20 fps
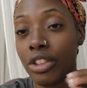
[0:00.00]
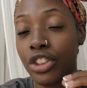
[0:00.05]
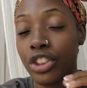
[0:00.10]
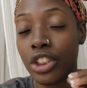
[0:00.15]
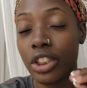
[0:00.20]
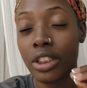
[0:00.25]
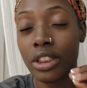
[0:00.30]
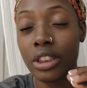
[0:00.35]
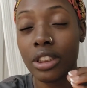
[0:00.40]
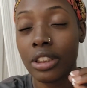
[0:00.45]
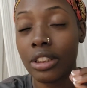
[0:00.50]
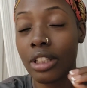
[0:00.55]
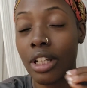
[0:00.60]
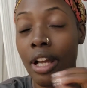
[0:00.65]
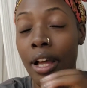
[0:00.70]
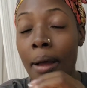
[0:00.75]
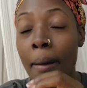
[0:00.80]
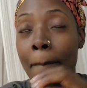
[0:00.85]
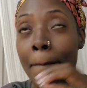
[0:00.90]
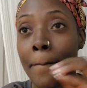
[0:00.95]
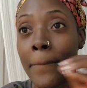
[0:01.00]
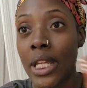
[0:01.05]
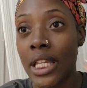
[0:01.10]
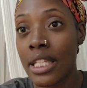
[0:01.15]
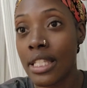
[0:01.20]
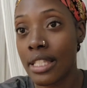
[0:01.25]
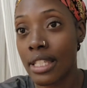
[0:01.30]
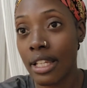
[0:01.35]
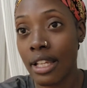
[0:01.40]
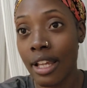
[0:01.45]
just
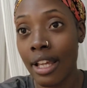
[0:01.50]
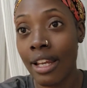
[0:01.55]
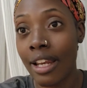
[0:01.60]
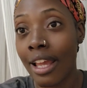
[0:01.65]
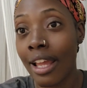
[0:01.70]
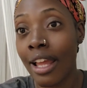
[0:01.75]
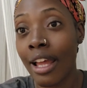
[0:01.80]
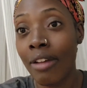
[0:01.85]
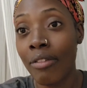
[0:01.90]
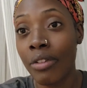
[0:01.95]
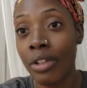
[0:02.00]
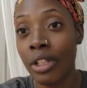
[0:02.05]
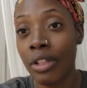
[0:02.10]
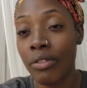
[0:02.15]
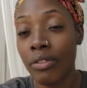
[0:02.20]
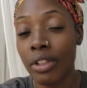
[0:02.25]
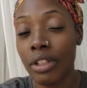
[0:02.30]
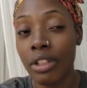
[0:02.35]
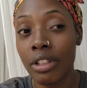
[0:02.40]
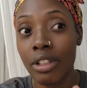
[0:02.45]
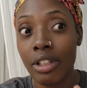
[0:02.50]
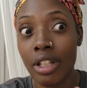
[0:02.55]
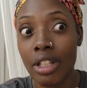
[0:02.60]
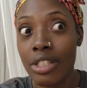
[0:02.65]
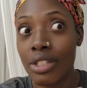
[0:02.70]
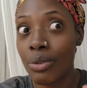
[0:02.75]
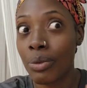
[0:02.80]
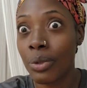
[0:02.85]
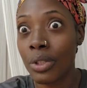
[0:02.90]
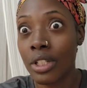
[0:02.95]
amazing and i haven't even
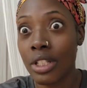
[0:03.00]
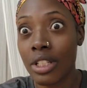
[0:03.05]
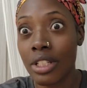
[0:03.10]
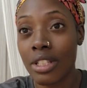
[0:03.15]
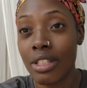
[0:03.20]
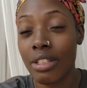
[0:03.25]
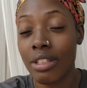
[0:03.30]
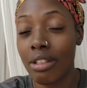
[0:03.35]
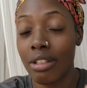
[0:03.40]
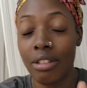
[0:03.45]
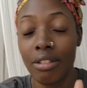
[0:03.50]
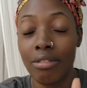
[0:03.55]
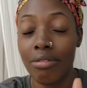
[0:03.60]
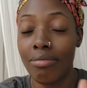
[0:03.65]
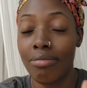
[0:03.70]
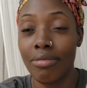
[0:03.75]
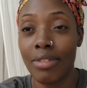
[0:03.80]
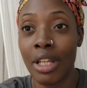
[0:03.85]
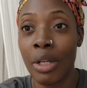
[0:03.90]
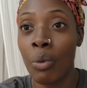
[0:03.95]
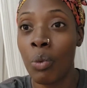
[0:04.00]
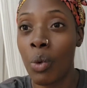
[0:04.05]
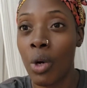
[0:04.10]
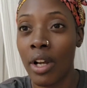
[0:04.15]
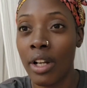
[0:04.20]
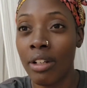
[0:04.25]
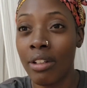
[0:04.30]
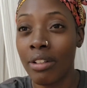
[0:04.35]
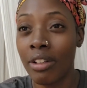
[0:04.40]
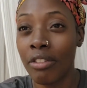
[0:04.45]
it's only the day
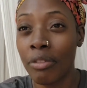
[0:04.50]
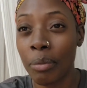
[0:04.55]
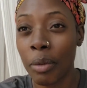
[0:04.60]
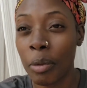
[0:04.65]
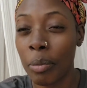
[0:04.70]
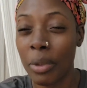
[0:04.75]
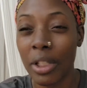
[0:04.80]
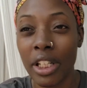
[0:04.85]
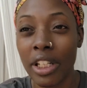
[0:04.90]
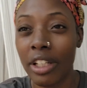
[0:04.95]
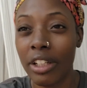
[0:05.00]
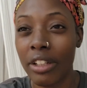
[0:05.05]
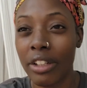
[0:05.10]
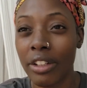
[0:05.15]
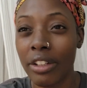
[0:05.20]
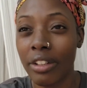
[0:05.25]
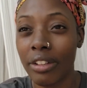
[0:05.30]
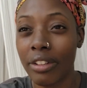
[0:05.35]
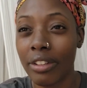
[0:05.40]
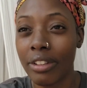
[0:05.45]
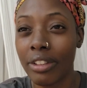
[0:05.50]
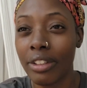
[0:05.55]
one of me being here